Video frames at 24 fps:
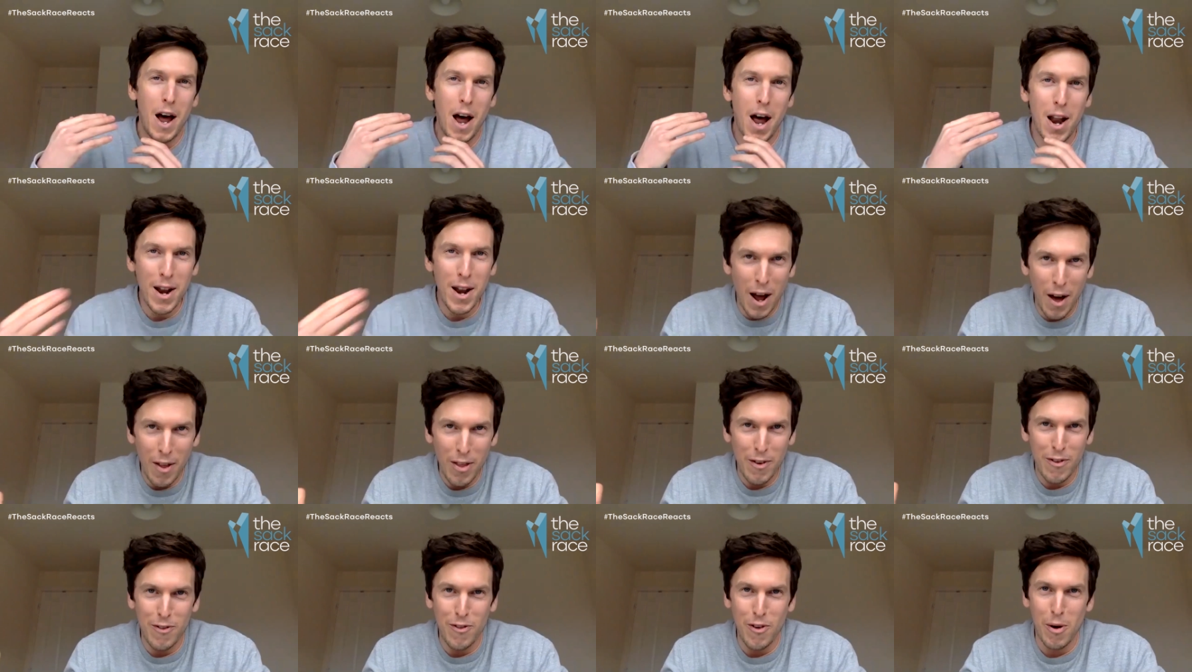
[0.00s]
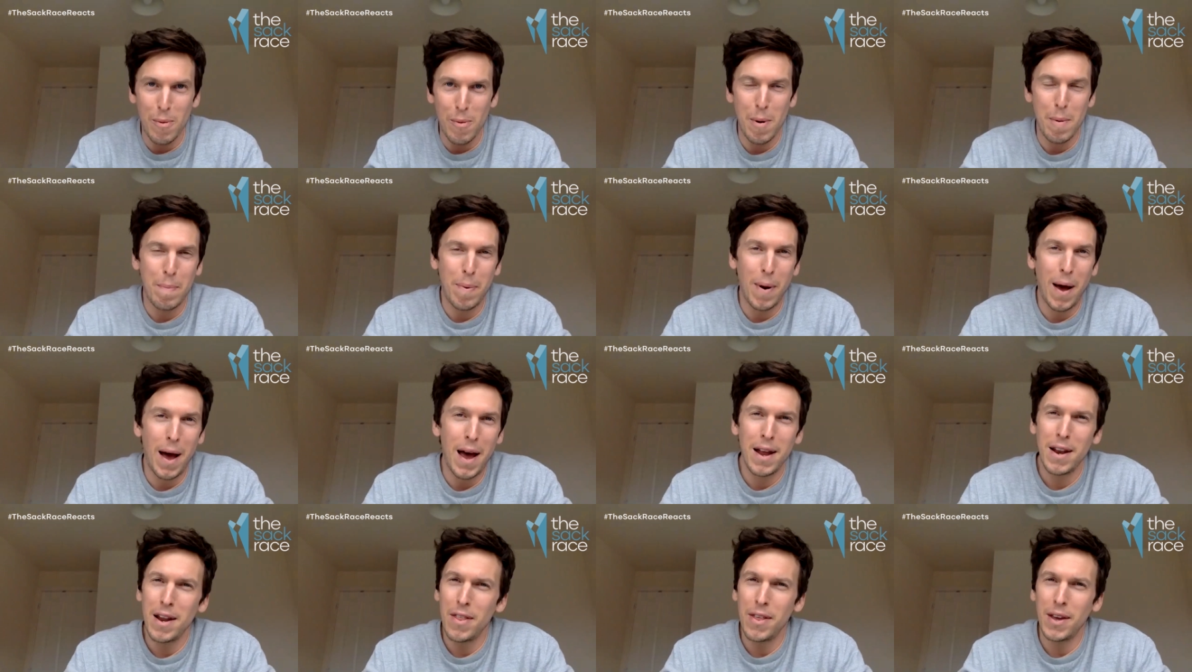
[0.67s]
Another former
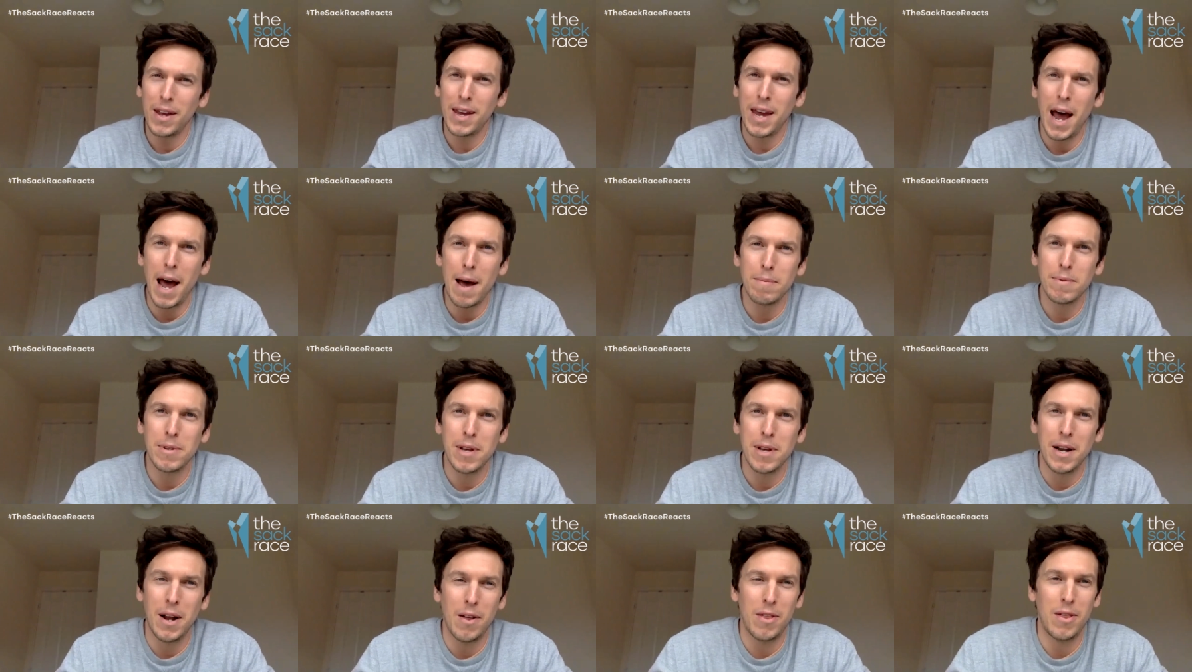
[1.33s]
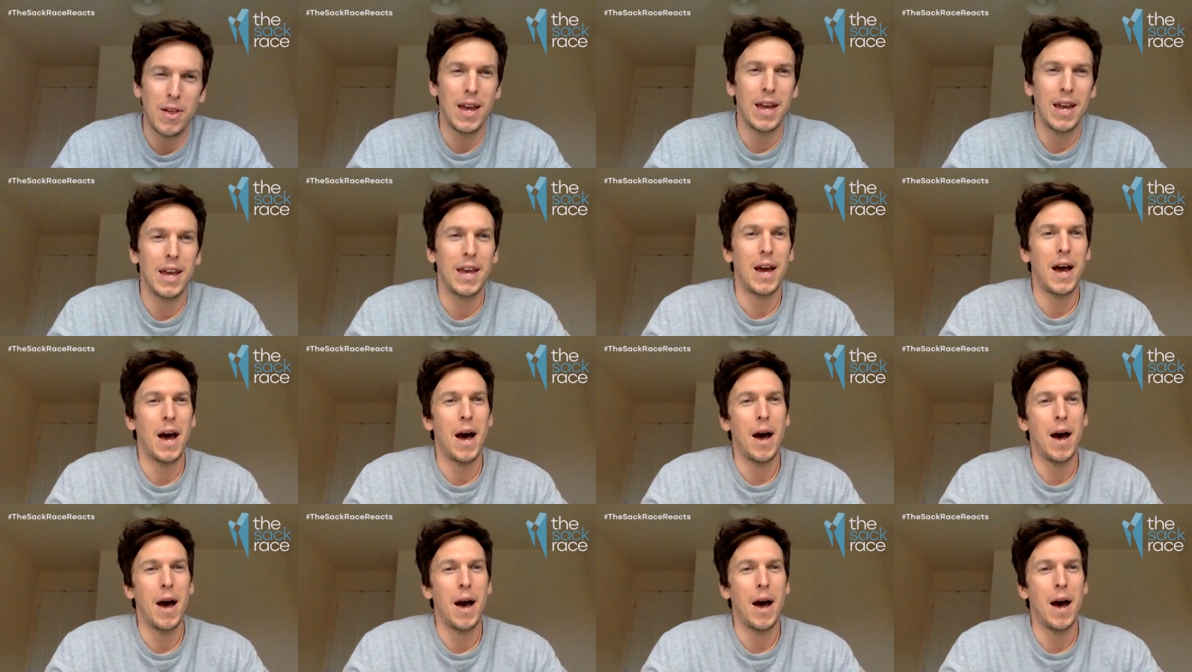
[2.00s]
player, another captain, I think,